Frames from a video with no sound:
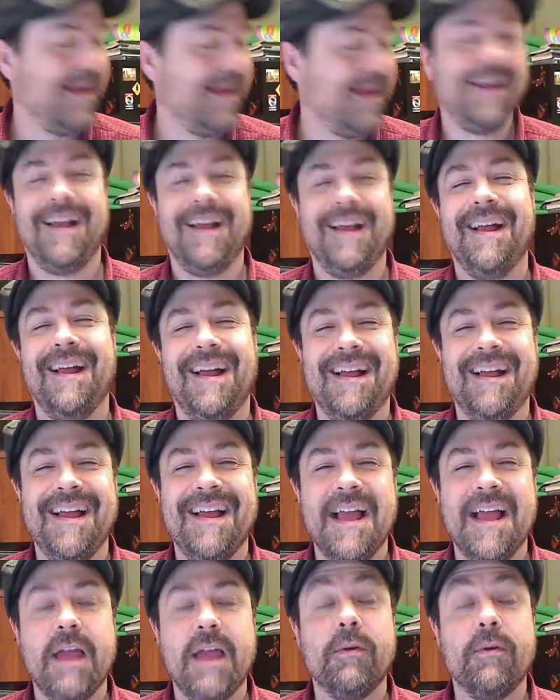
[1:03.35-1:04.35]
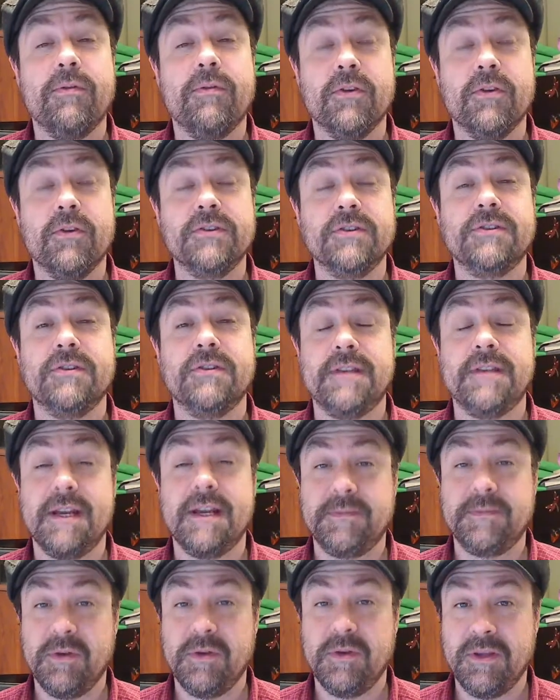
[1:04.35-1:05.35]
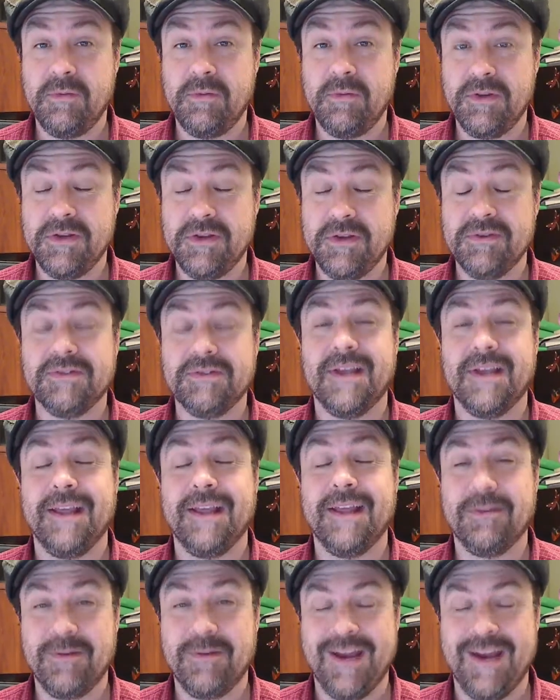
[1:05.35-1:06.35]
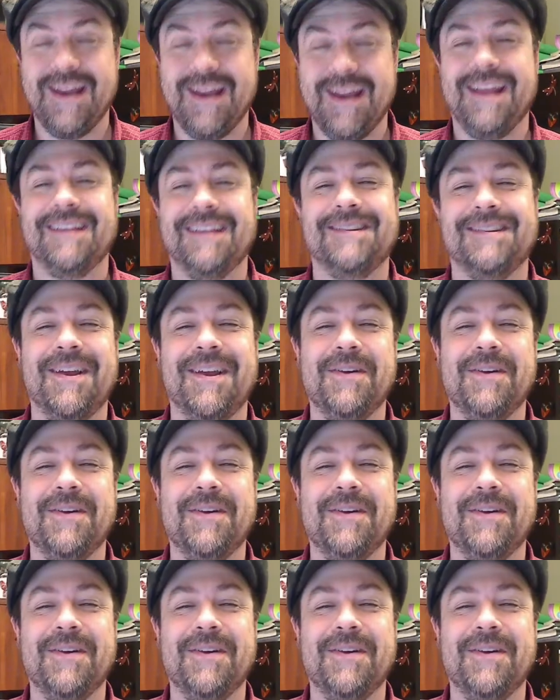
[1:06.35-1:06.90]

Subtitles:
It refers to the textbook that we'll use and the readings.